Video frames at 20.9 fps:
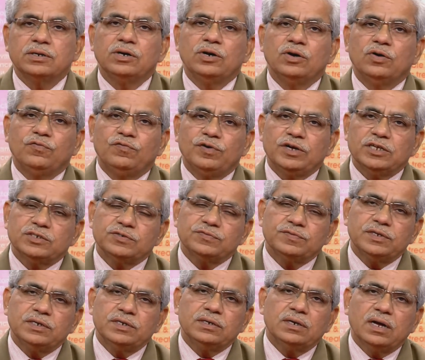first
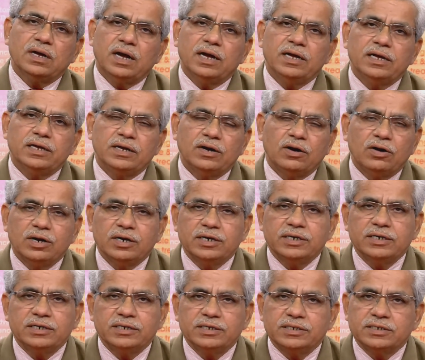one I
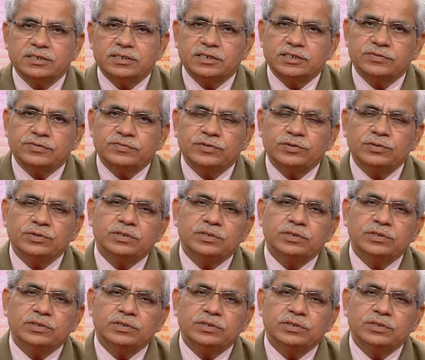already discussed with